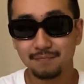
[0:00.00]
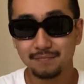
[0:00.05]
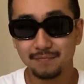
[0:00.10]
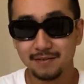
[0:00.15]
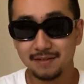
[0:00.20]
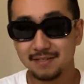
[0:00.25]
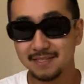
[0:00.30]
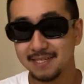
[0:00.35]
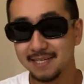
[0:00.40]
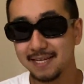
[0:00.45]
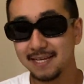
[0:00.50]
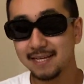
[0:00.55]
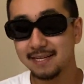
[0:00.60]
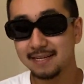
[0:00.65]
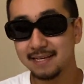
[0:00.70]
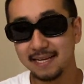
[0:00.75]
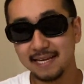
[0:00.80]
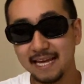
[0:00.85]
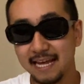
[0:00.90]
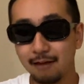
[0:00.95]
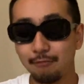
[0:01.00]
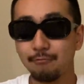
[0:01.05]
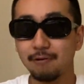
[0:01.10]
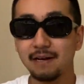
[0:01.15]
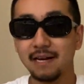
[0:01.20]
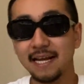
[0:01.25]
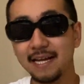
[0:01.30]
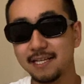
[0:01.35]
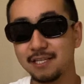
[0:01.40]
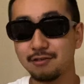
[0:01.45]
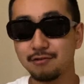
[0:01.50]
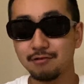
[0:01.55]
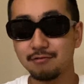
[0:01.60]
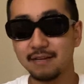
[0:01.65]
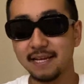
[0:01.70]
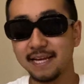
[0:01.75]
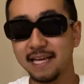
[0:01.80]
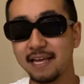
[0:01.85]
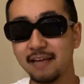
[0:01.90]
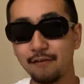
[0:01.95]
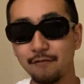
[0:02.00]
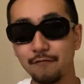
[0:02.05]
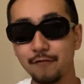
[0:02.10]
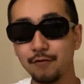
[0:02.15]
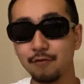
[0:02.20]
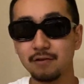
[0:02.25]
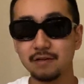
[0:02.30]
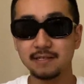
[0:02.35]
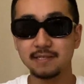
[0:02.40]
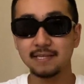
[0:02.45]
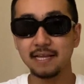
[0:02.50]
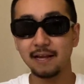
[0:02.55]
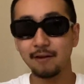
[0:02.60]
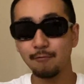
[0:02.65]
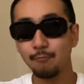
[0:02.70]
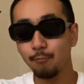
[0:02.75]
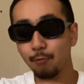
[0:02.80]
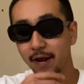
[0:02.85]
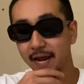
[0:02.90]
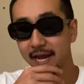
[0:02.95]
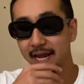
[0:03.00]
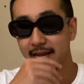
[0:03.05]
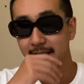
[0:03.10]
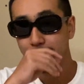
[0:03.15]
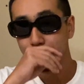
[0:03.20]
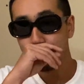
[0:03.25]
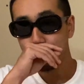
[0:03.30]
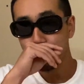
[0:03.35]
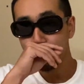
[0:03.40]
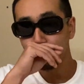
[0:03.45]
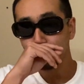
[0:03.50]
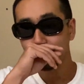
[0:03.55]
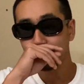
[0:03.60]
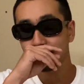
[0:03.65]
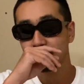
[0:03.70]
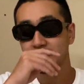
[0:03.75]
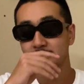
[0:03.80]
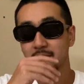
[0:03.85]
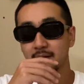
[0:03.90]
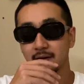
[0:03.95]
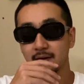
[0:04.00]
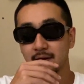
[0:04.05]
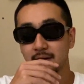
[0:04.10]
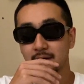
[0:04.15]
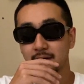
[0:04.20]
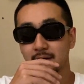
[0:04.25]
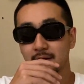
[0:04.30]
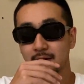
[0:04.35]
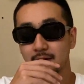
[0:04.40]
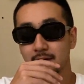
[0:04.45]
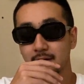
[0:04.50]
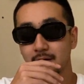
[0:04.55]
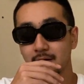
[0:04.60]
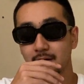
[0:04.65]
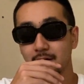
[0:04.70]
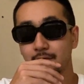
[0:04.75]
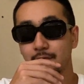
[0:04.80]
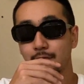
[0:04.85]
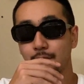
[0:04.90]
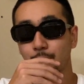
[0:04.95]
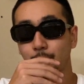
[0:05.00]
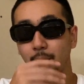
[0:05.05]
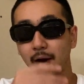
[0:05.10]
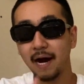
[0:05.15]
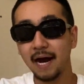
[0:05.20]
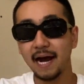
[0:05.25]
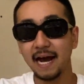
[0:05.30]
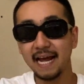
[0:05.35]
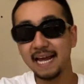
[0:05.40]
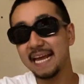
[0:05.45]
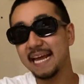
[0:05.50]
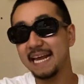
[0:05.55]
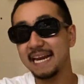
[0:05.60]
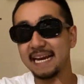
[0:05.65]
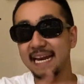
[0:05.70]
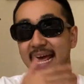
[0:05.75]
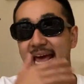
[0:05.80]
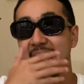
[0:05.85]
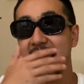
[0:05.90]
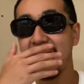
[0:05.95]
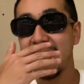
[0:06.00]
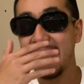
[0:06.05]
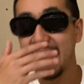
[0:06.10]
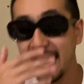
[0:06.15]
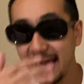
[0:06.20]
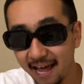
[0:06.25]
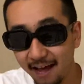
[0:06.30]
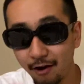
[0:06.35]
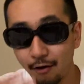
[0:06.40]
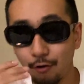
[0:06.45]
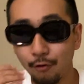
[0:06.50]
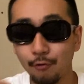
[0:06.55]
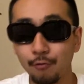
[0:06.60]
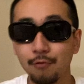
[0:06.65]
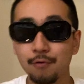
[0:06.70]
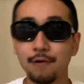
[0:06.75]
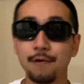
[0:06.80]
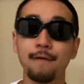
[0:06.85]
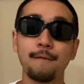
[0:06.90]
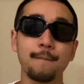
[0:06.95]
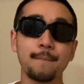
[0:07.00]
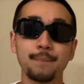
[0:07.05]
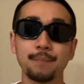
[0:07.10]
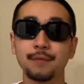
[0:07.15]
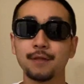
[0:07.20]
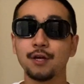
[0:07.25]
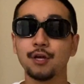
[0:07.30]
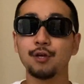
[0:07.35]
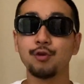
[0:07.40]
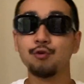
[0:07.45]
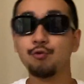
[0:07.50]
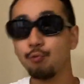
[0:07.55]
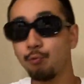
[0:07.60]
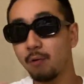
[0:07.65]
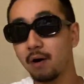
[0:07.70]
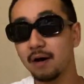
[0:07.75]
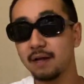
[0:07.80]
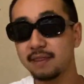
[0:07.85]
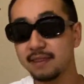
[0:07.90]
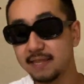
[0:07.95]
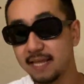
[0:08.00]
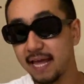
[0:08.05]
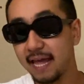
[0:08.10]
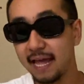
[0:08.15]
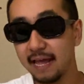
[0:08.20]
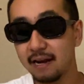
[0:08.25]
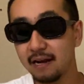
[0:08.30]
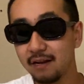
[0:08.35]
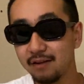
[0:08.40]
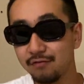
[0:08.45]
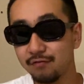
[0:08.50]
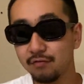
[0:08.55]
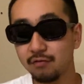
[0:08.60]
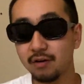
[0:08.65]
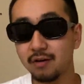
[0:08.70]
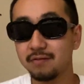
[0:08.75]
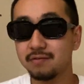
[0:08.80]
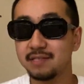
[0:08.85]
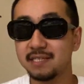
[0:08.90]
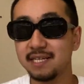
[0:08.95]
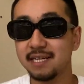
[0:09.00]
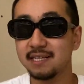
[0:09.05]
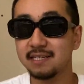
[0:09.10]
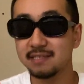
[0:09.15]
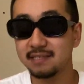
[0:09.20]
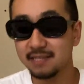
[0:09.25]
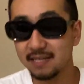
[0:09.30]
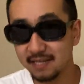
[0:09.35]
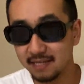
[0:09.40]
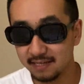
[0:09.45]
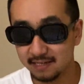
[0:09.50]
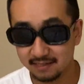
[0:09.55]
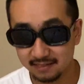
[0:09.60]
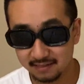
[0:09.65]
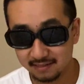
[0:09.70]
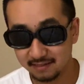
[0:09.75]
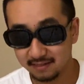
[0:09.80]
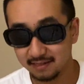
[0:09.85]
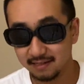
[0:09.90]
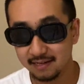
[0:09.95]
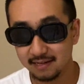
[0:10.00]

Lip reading: You see, they can't relate to you. They can't feel the same way of why and how you want that level of success.